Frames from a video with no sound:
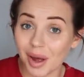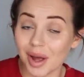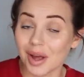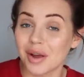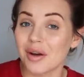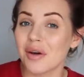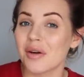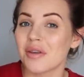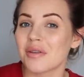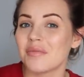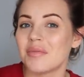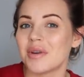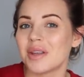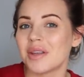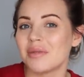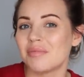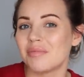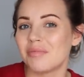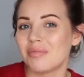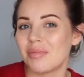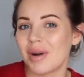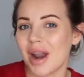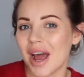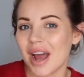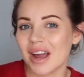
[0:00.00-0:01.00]
I got them in the
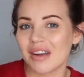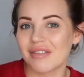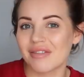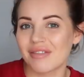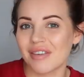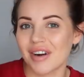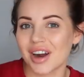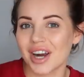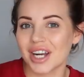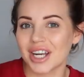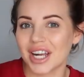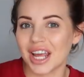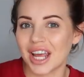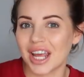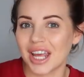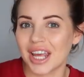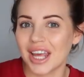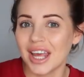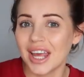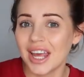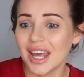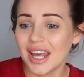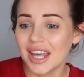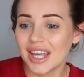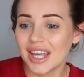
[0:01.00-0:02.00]
Black
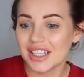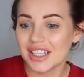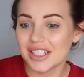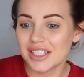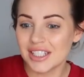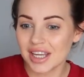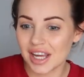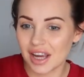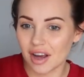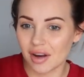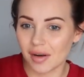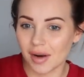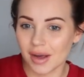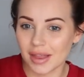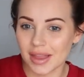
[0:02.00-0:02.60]
Friday deal.